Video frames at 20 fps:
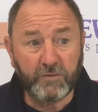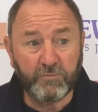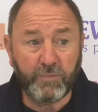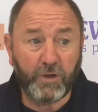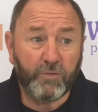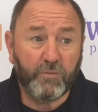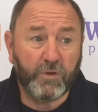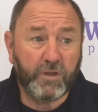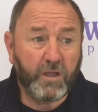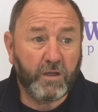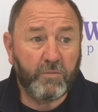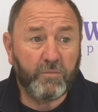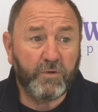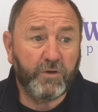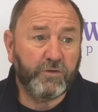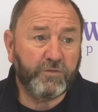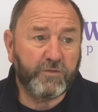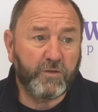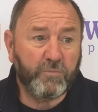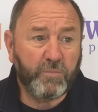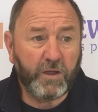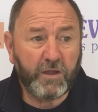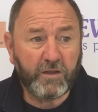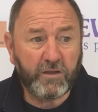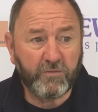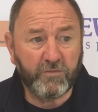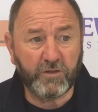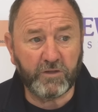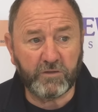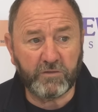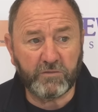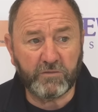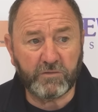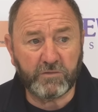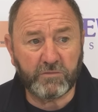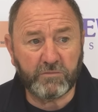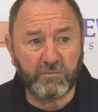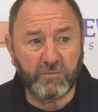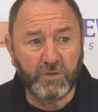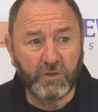But we're coming off the back of a
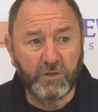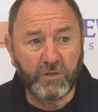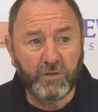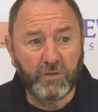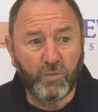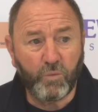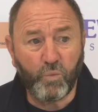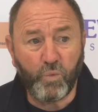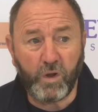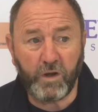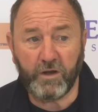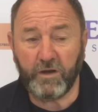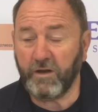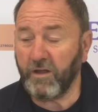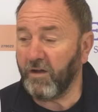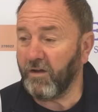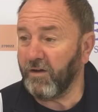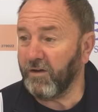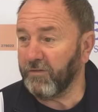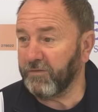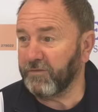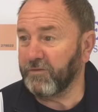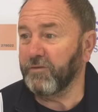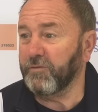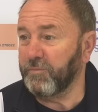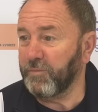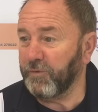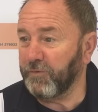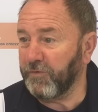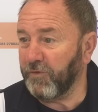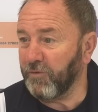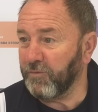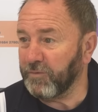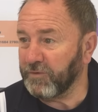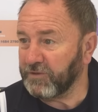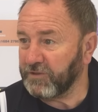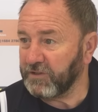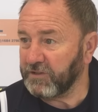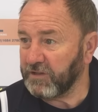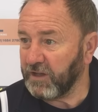one and a half good
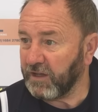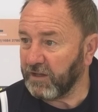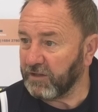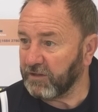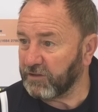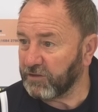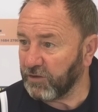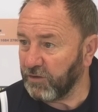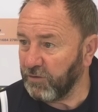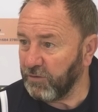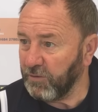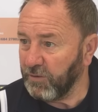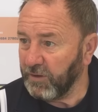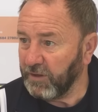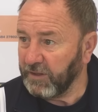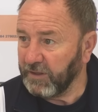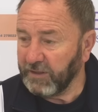performances out of two,